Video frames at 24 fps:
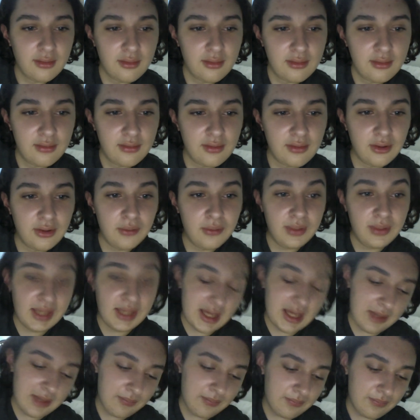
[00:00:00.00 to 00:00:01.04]
So
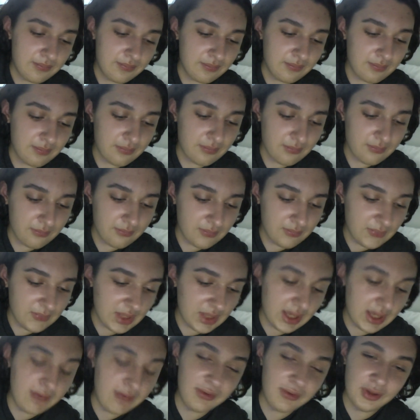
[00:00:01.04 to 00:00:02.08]
yeah,
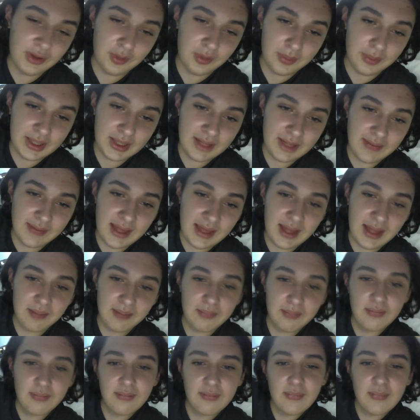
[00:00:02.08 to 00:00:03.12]
I really hope I get that.
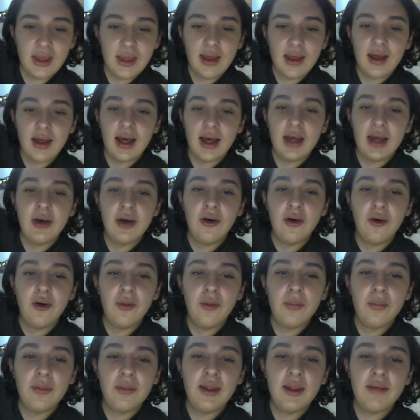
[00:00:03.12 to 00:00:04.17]
I
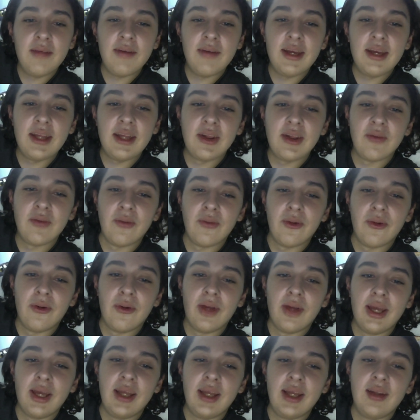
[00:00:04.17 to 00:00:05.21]
hope that if I get the role,
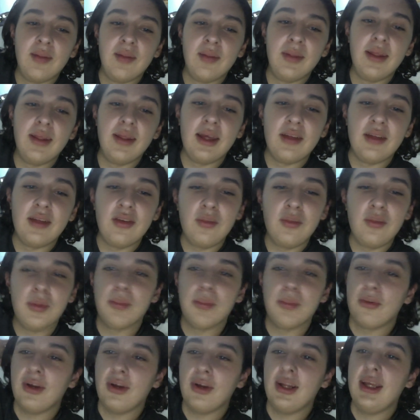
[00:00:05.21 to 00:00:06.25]
I get to be, like, super
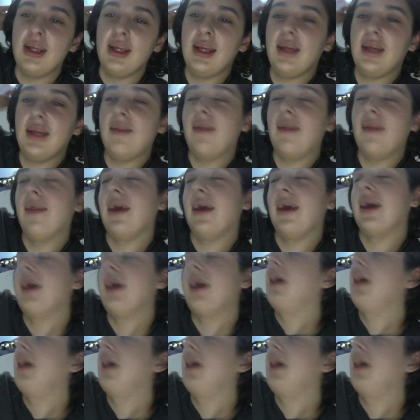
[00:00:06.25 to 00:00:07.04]
pretty, and then, like,